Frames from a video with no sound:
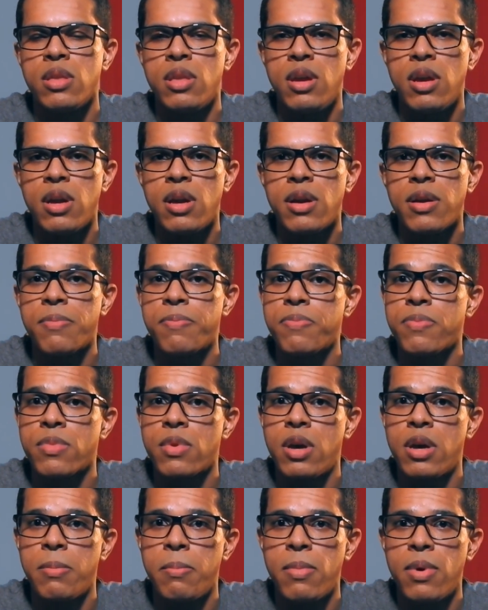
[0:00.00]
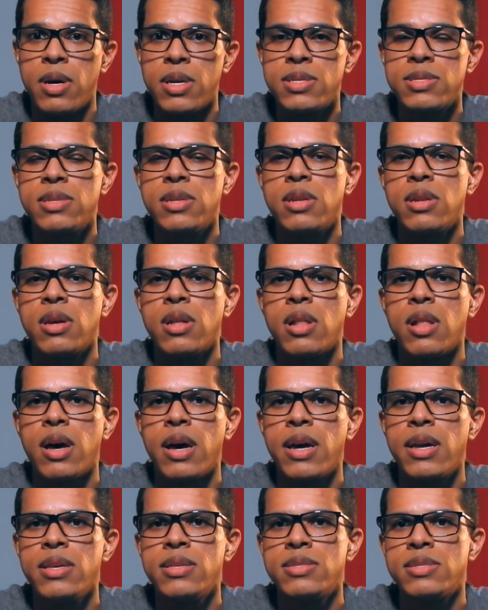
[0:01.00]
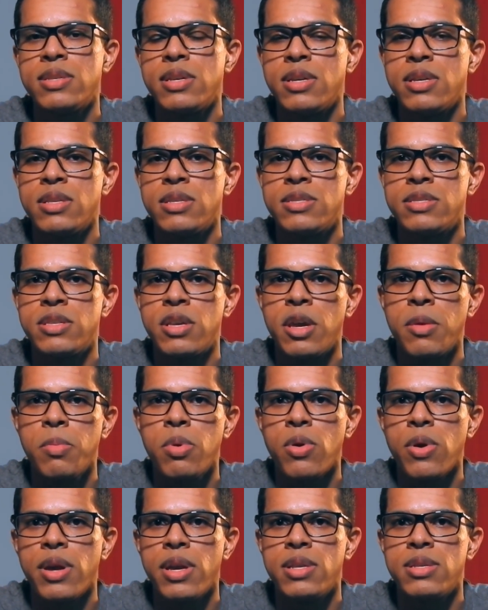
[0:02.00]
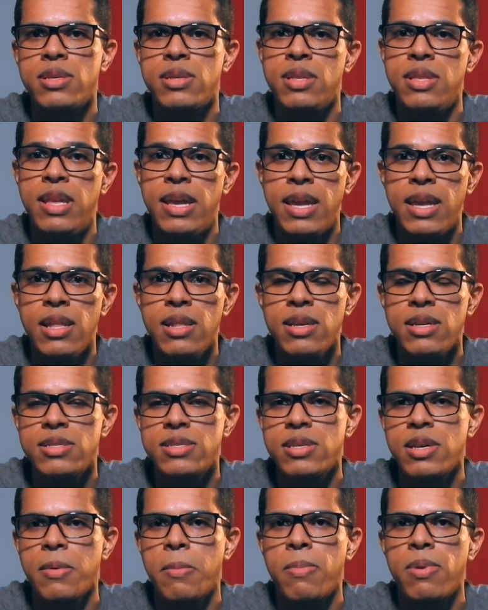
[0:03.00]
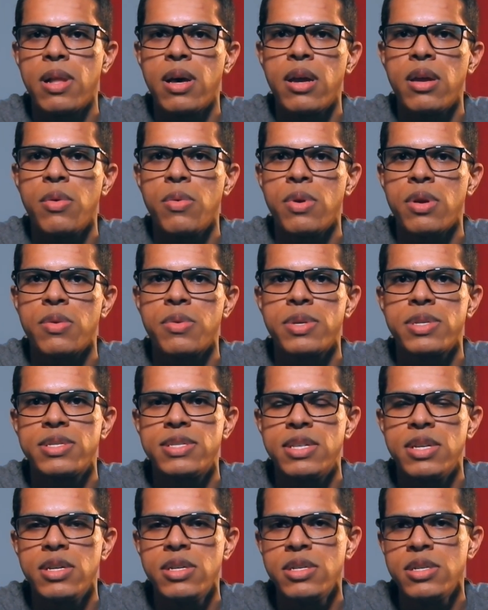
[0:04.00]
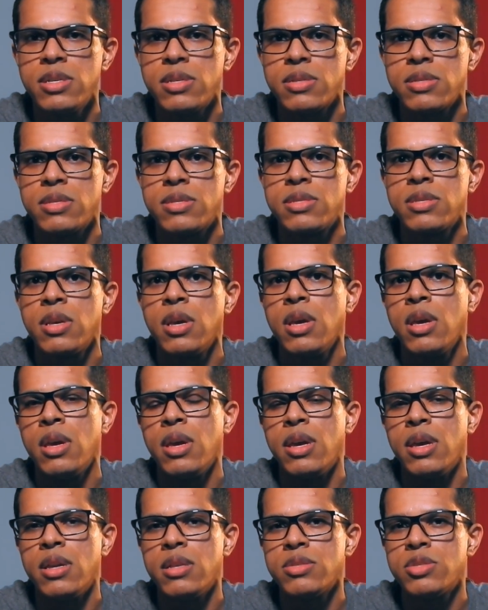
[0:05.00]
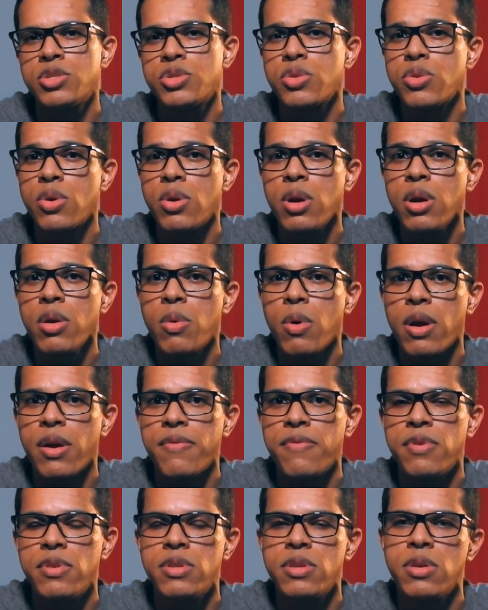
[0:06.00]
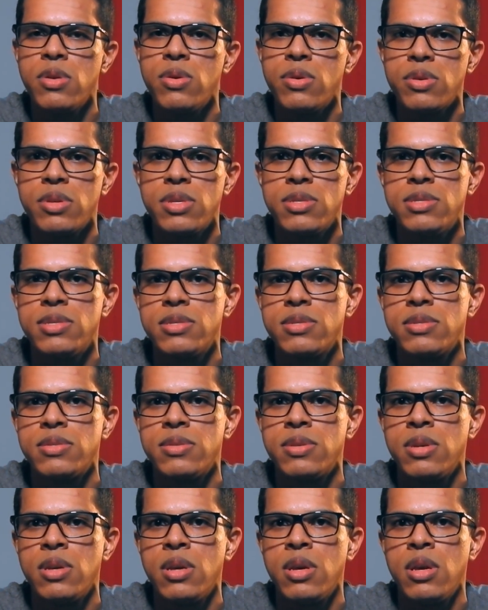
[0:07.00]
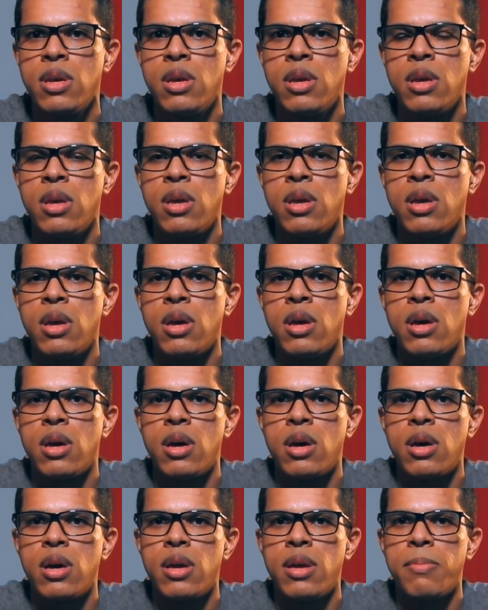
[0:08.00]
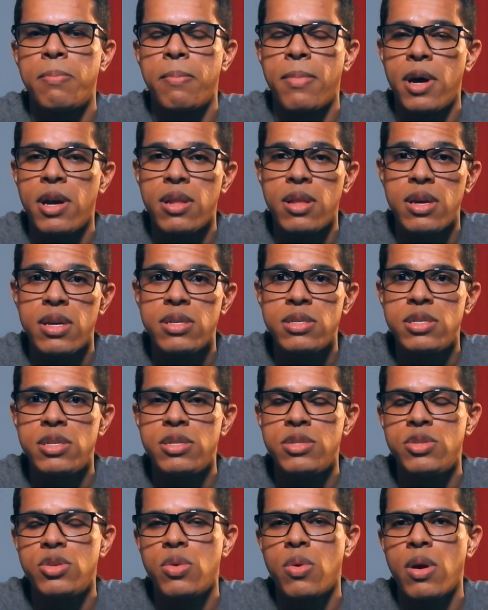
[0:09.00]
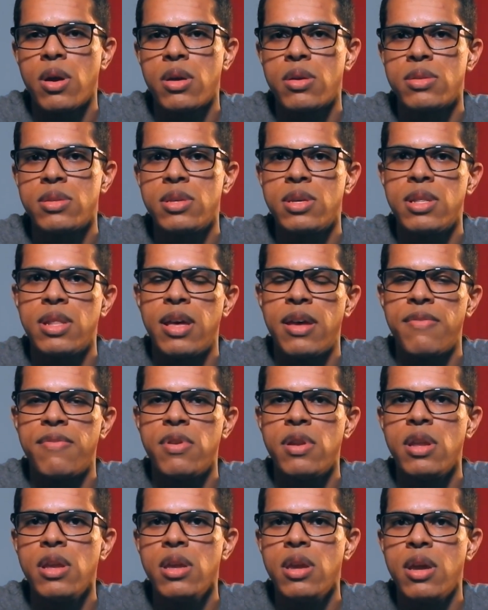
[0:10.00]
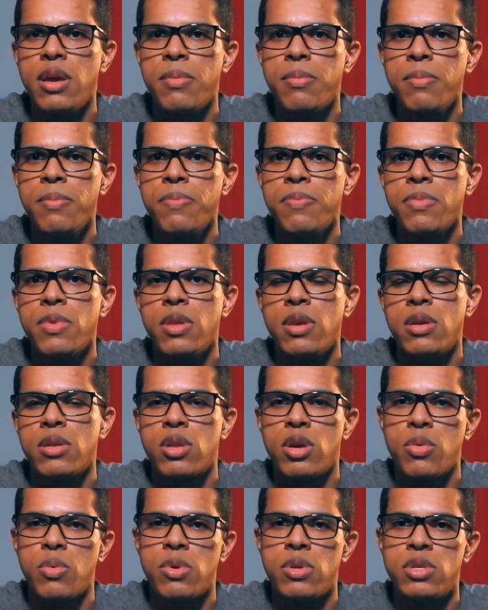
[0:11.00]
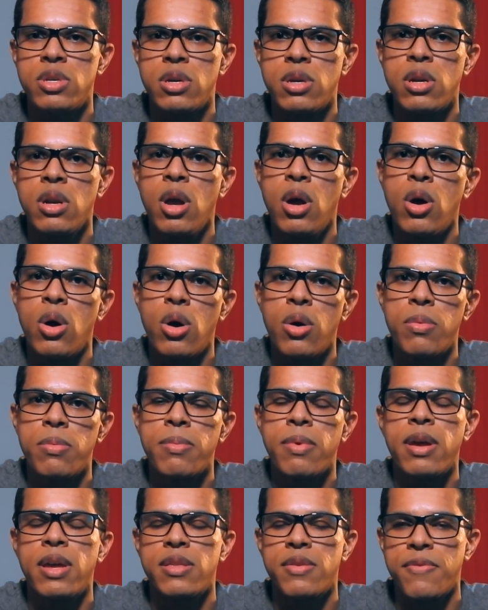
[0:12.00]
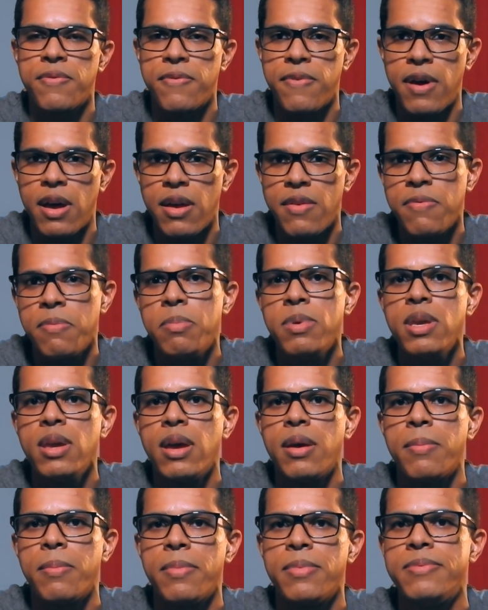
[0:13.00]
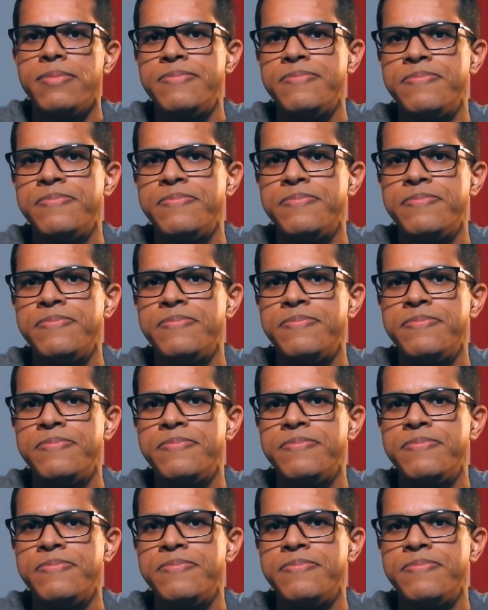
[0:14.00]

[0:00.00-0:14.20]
There, I must analyze and separate daily supply requisitions and store arrived goods. My lunch is around eleven A M and I return home at five P M